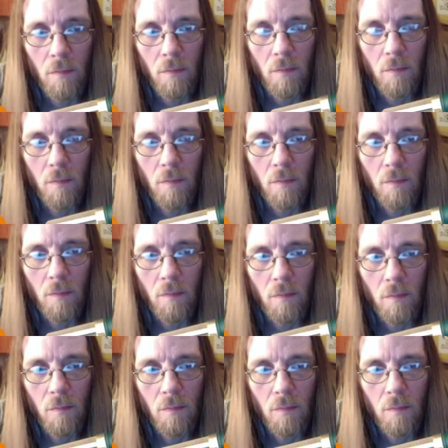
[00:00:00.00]

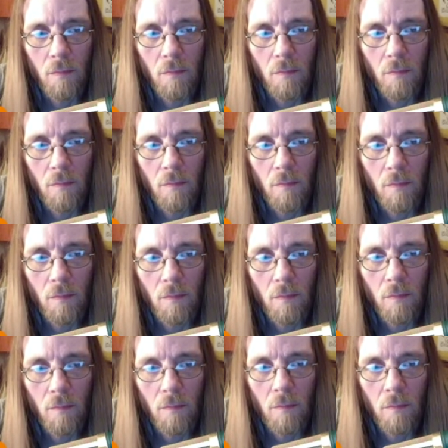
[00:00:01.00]

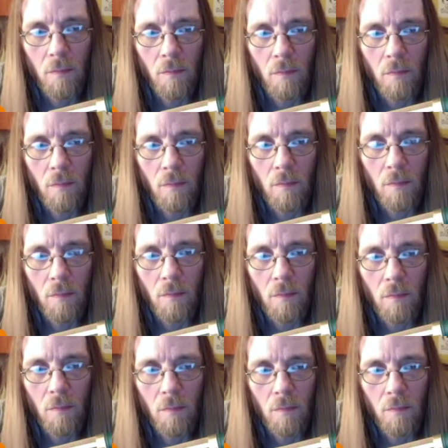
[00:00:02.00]

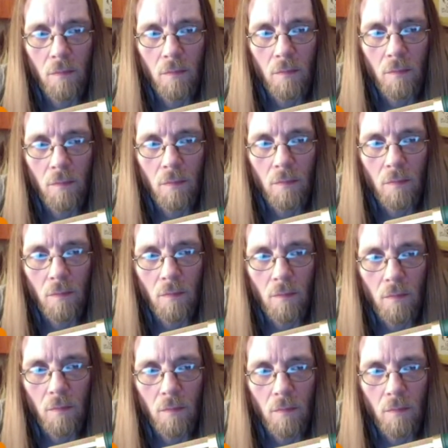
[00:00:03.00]

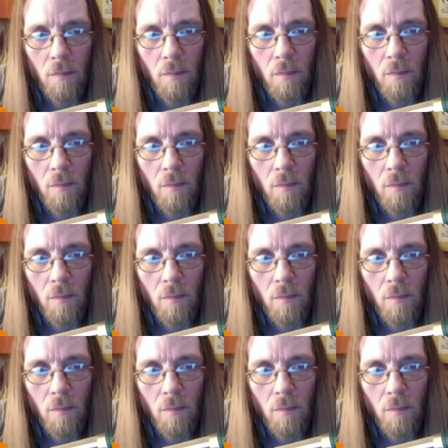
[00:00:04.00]
No words are spoken by the person on screen.